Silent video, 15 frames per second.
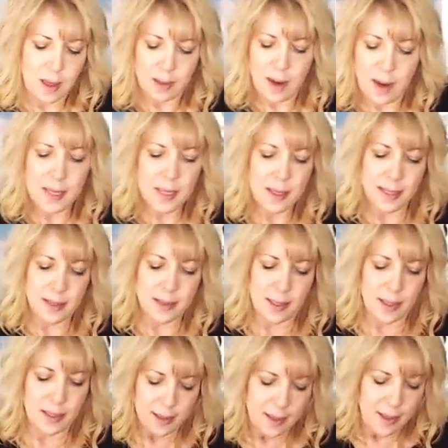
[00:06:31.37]
99
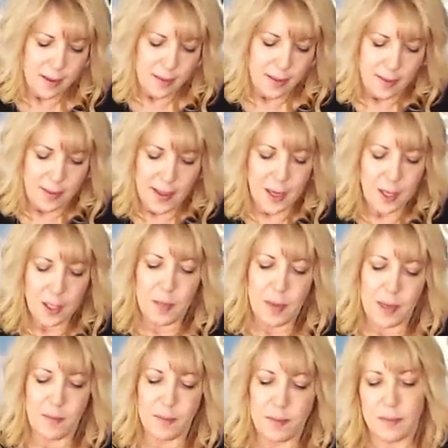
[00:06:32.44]
cents. They could have
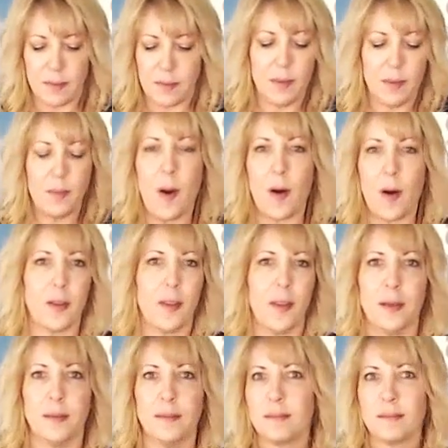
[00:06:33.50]
been part of
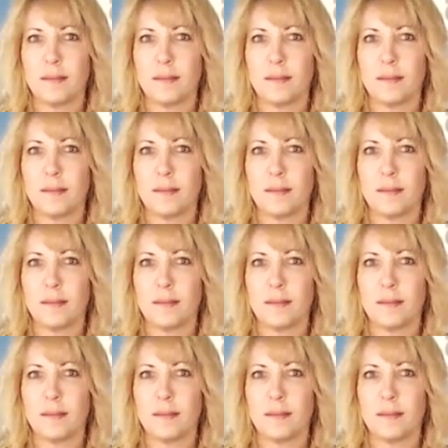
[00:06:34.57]
the